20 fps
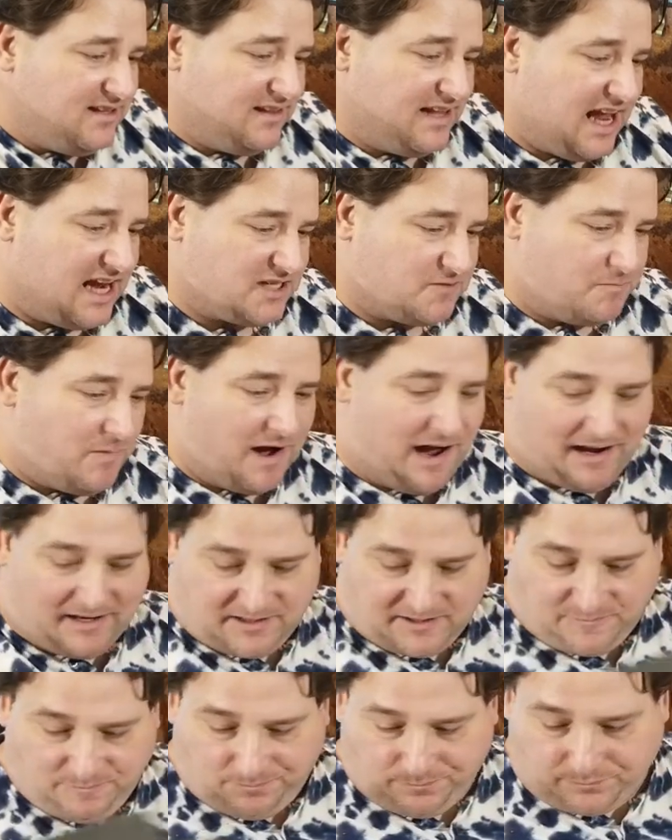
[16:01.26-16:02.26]
the last
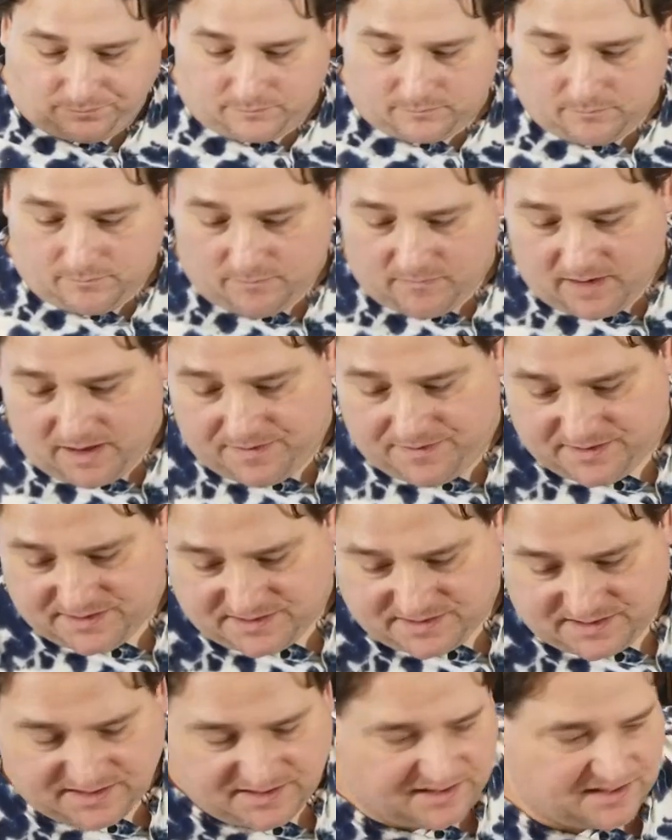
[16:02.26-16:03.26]
box.
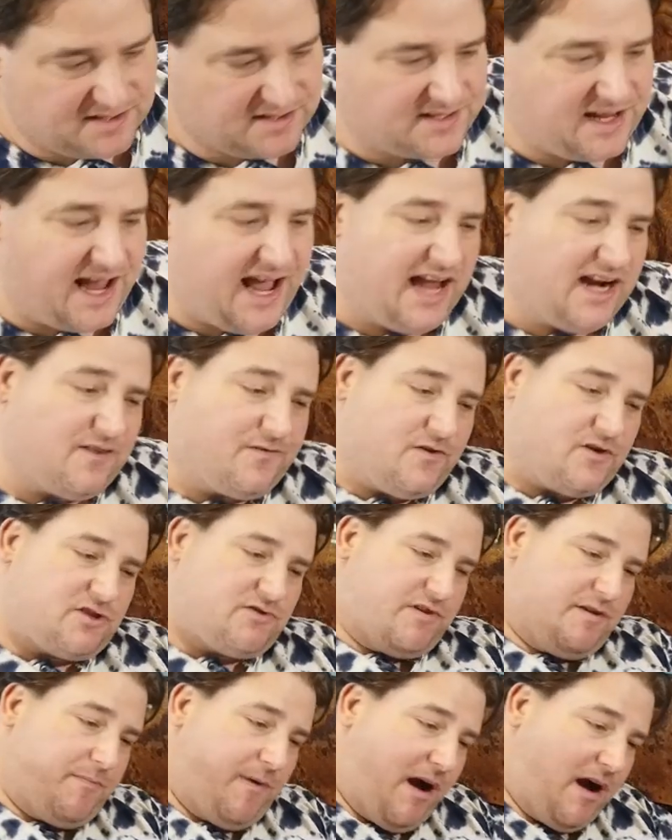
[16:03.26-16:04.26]
This is his
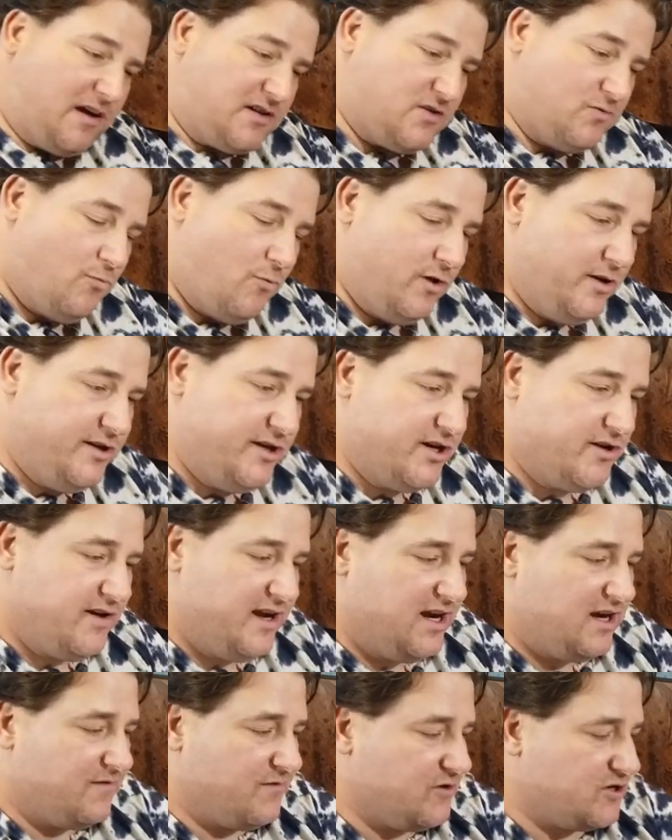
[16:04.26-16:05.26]
anniversary box, one year
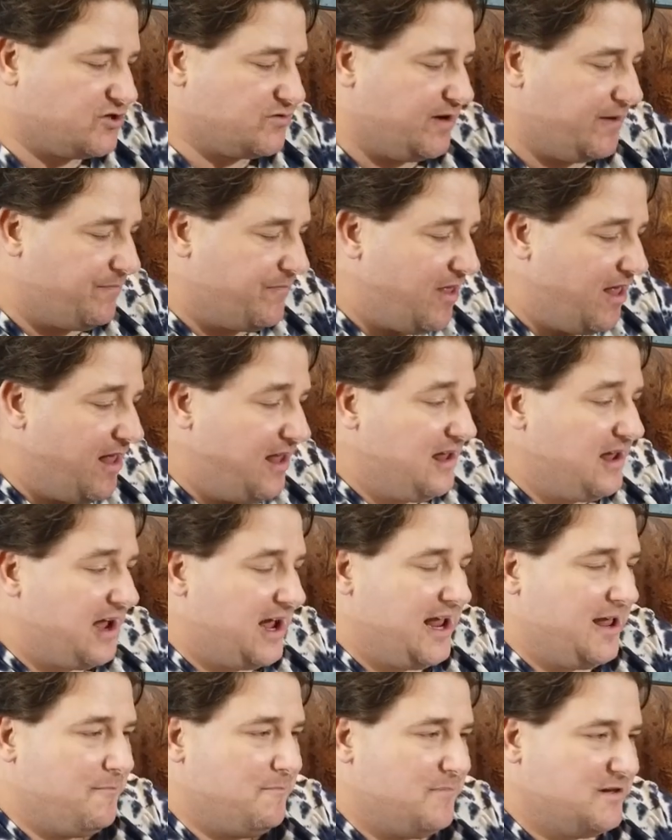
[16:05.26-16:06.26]
anniversary.
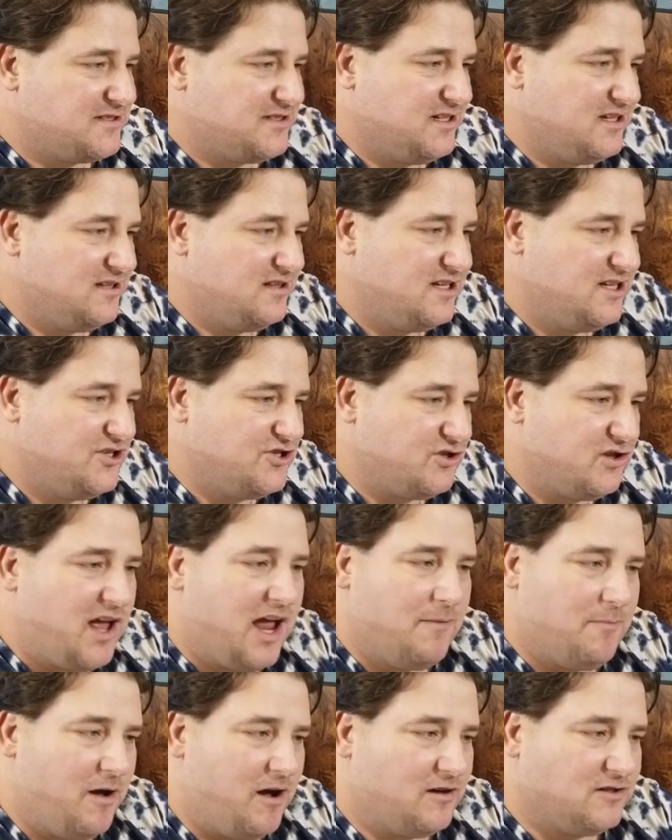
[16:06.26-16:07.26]
I am missing the
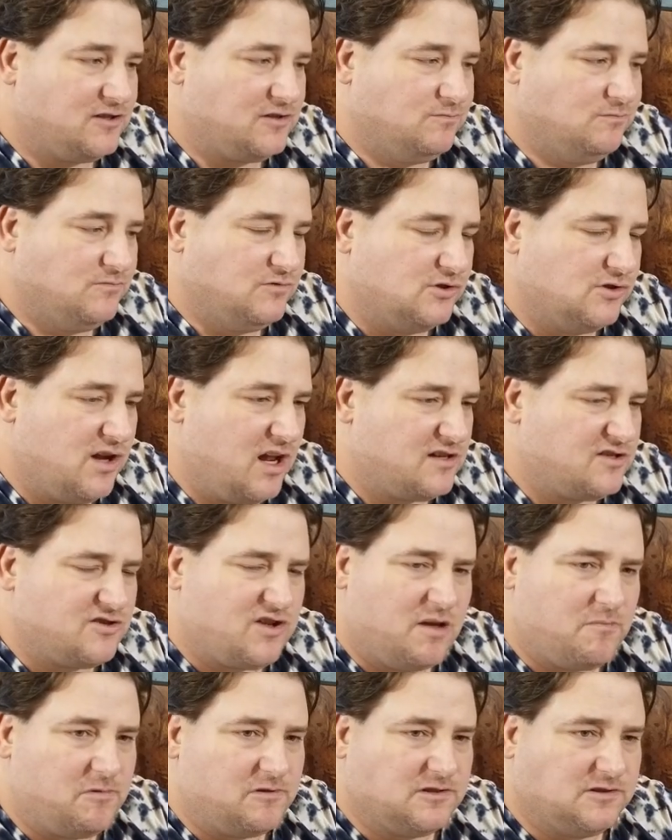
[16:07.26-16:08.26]
July box, or not
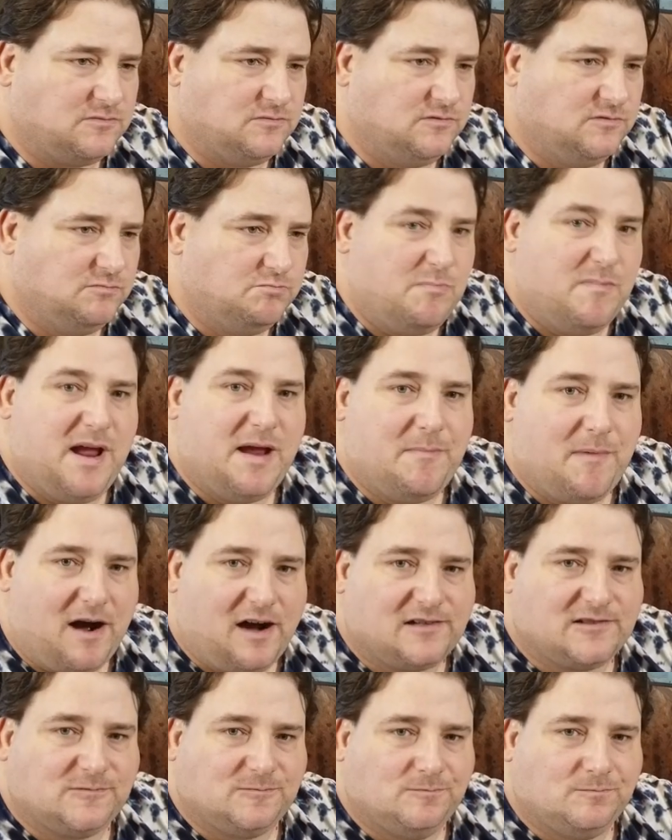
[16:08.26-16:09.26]
July box, May
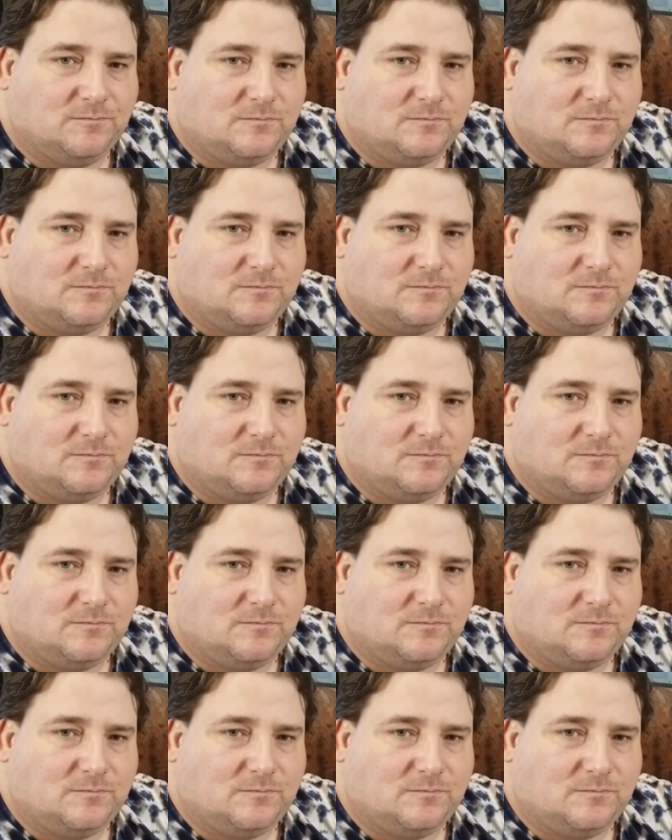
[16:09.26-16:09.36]
box.